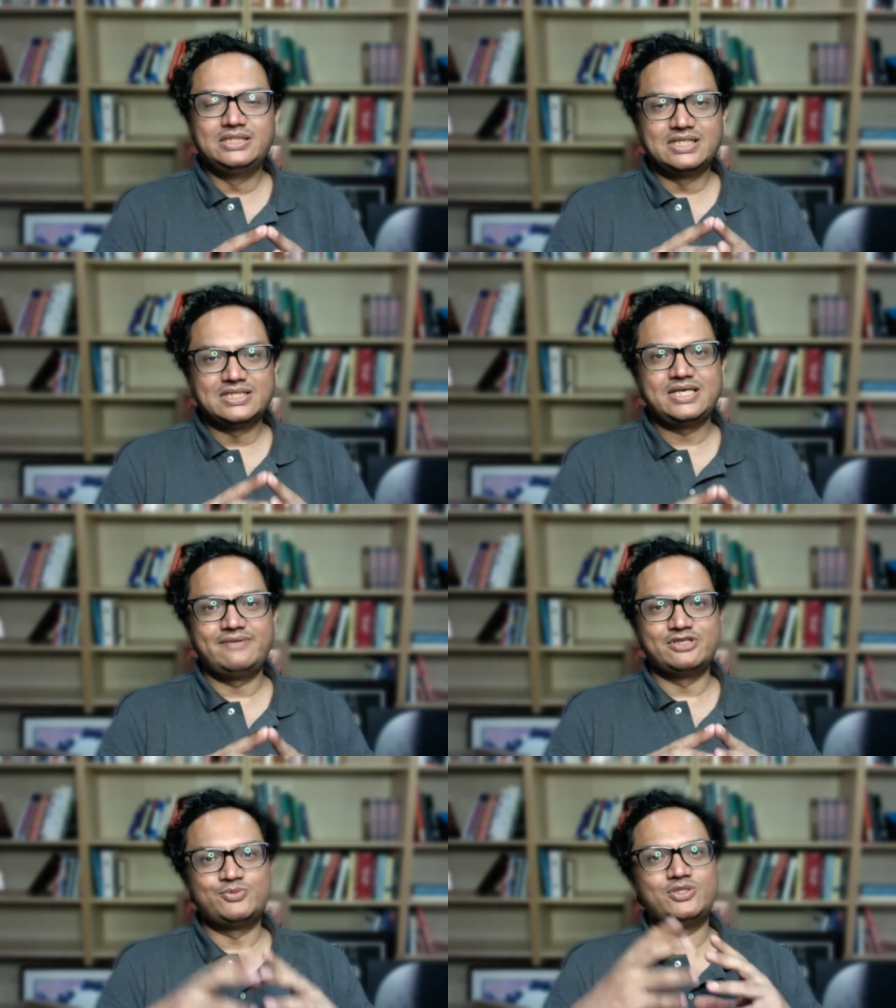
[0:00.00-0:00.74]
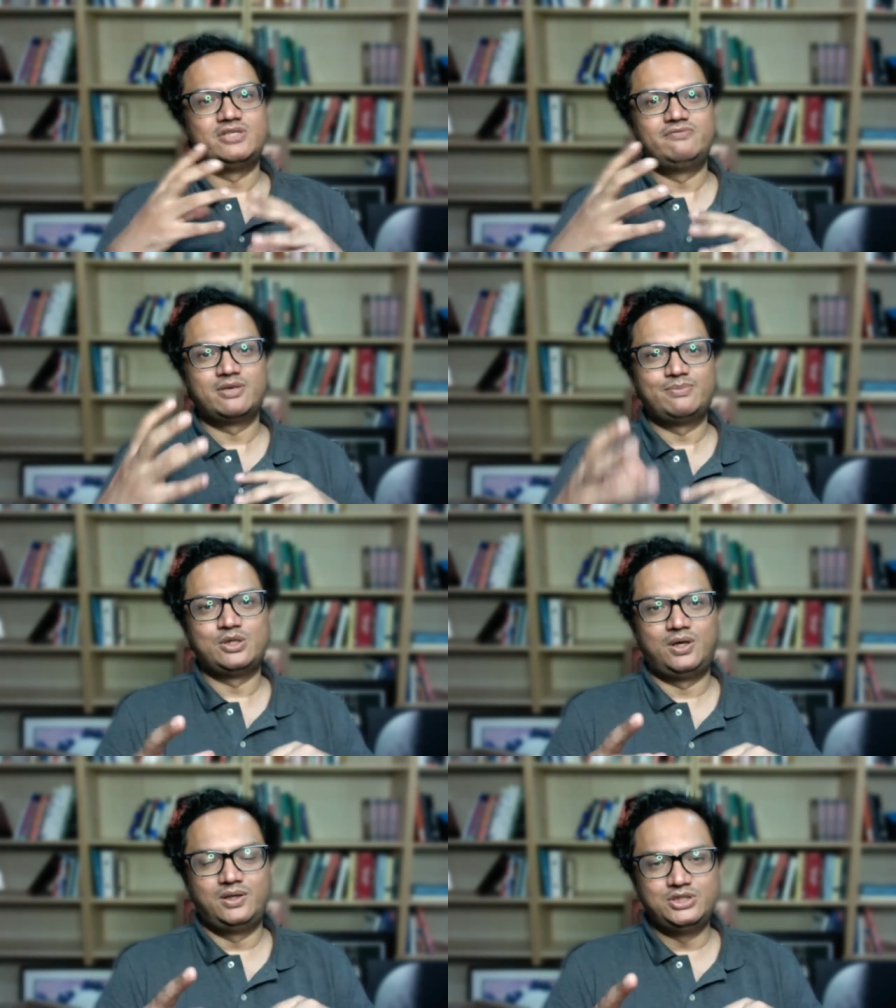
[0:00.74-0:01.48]
does have a specific
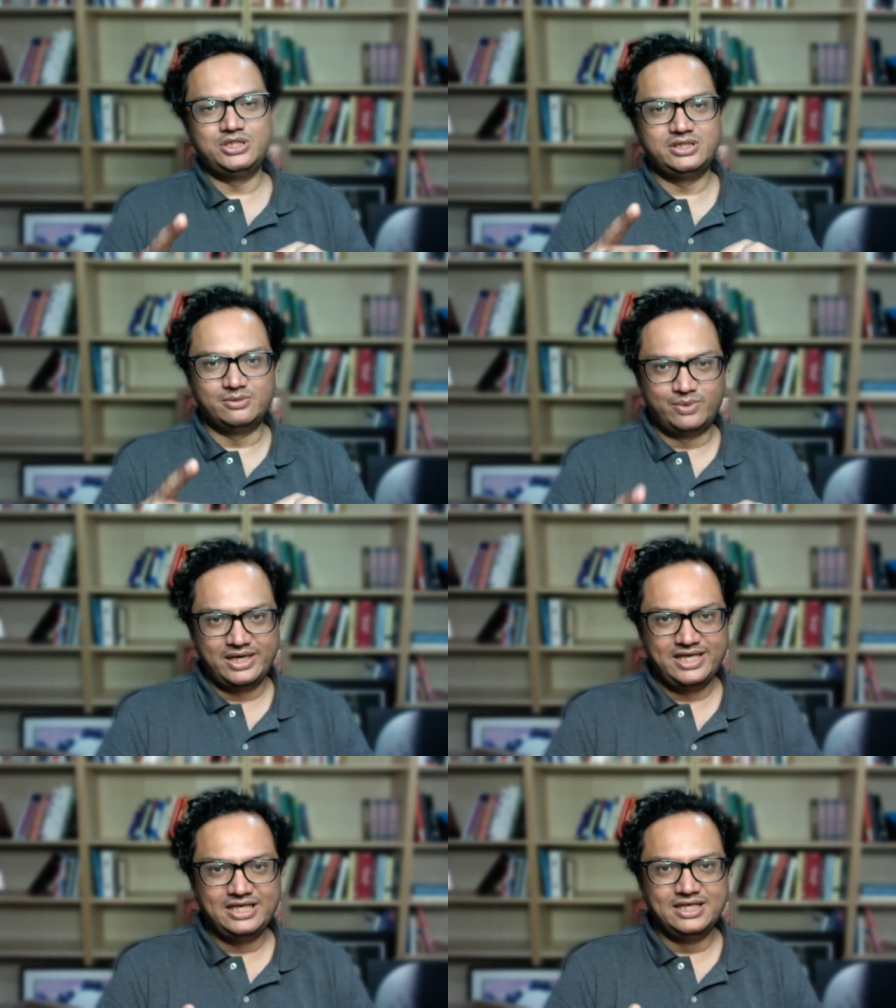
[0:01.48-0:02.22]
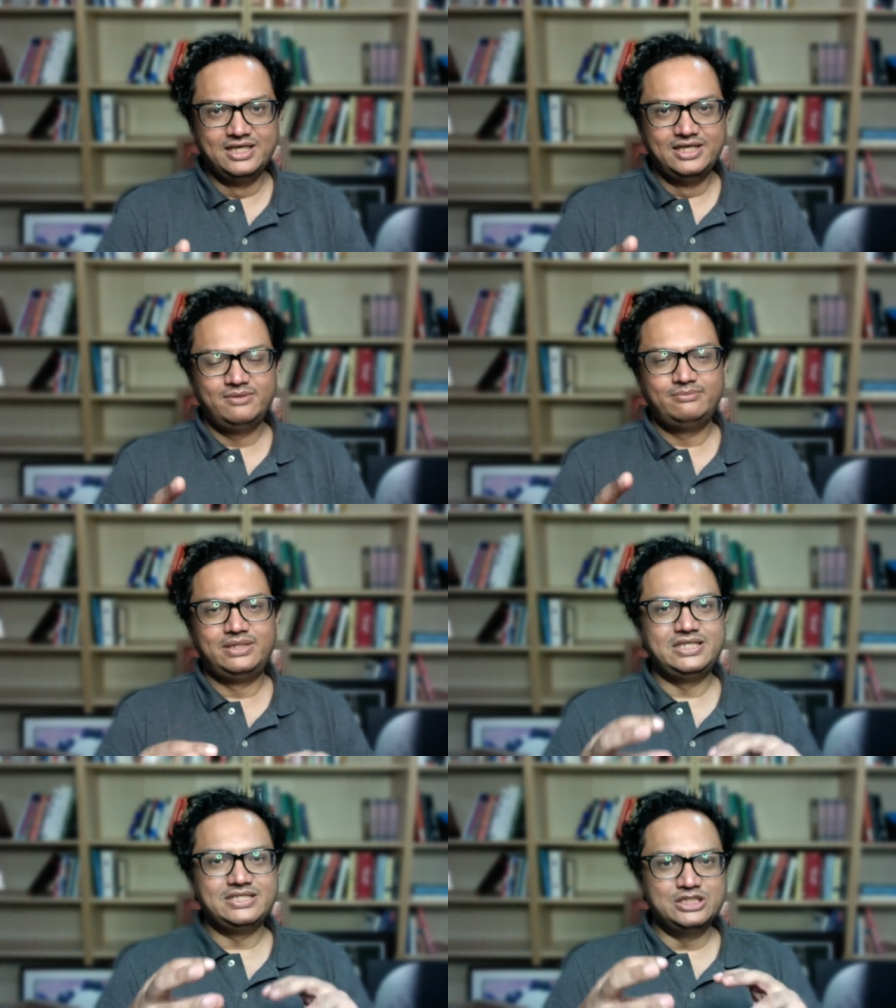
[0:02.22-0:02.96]
pathology in the brain,
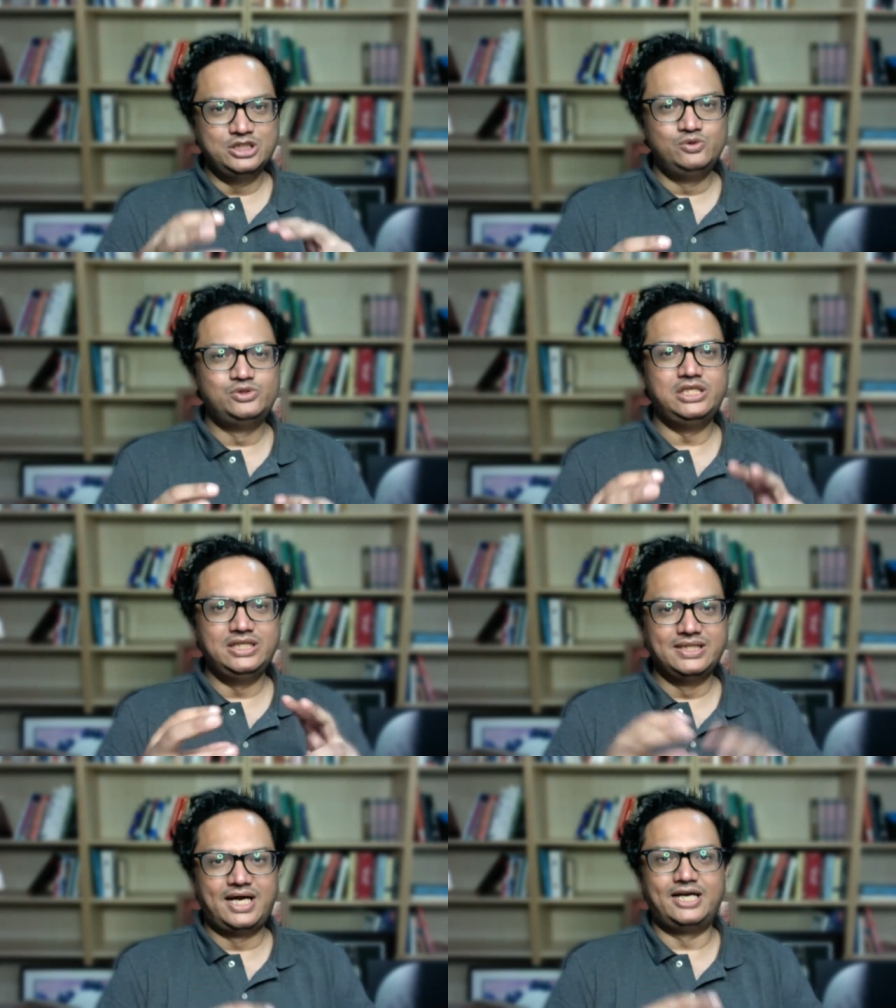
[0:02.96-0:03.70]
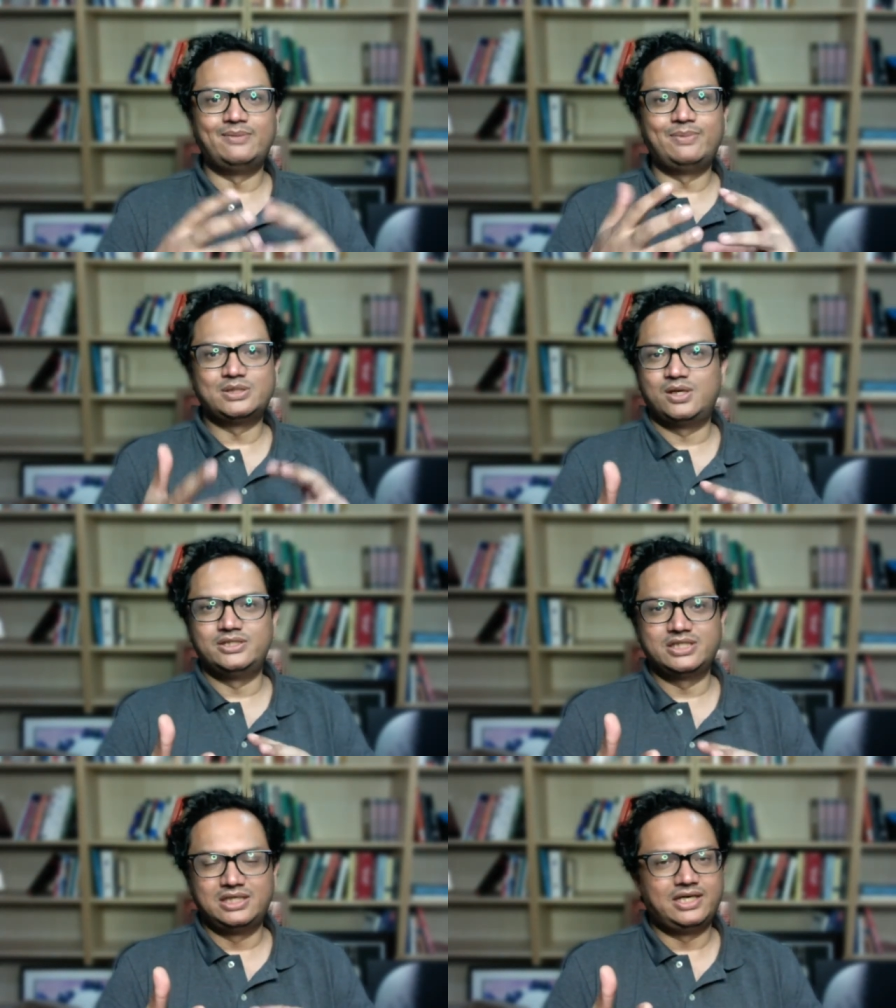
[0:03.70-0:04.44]
but is usually not a
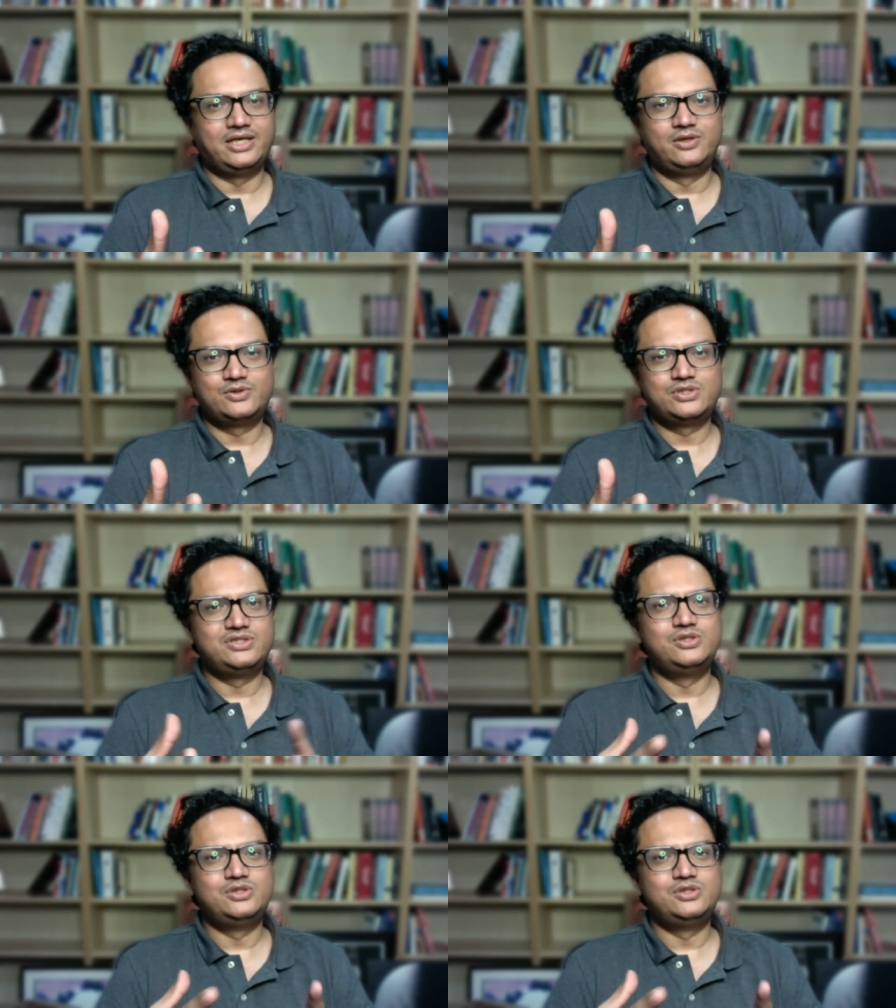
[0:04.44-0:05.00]
pathological diagnosis.